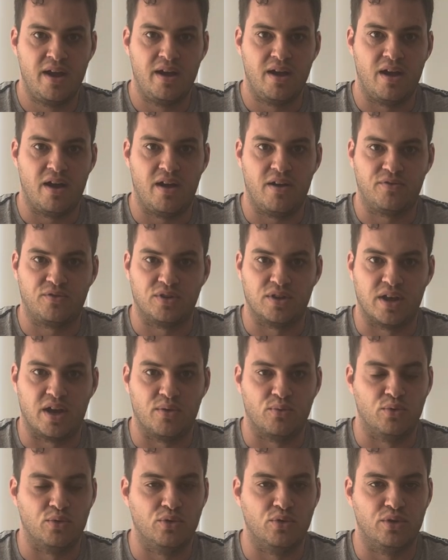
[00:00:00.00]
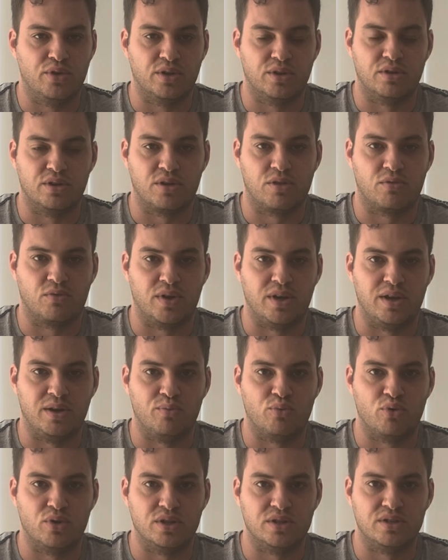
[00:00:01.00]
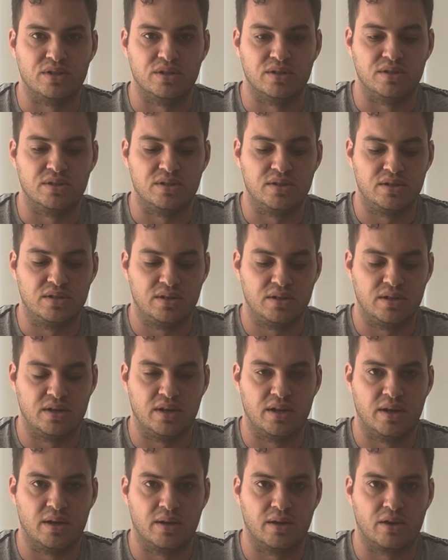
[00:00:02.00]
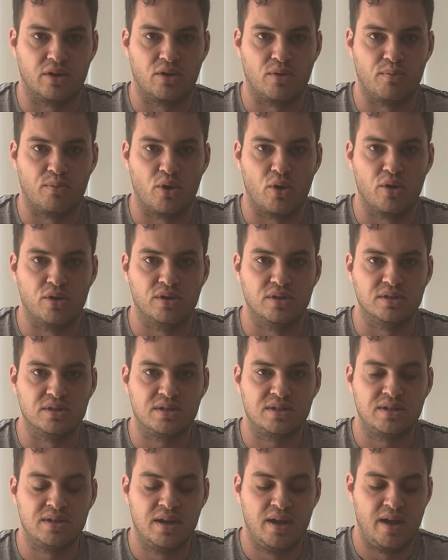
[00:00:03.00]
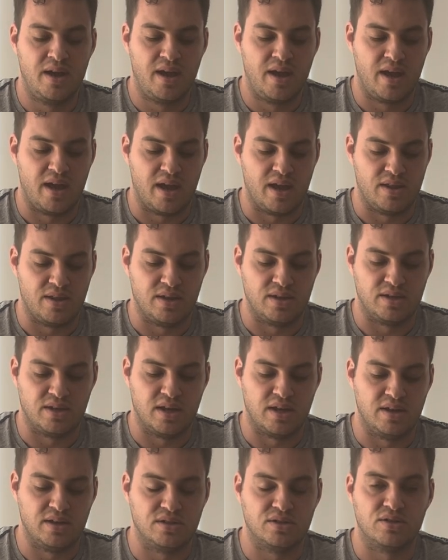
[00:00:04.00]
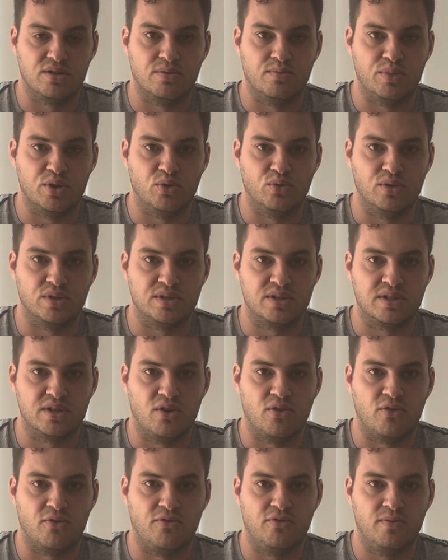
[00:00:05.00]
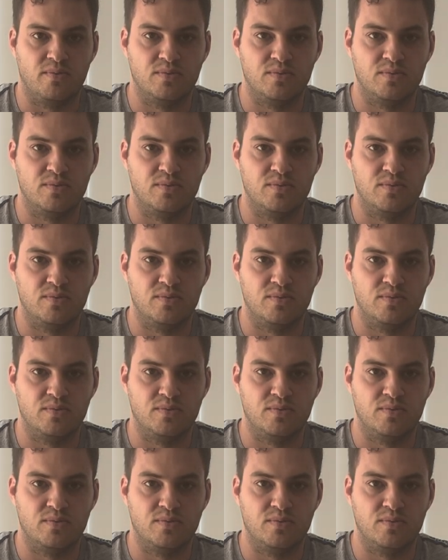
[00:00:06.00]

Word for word: After that, we'll look at the 3D printed uh, components and then get into the build itself.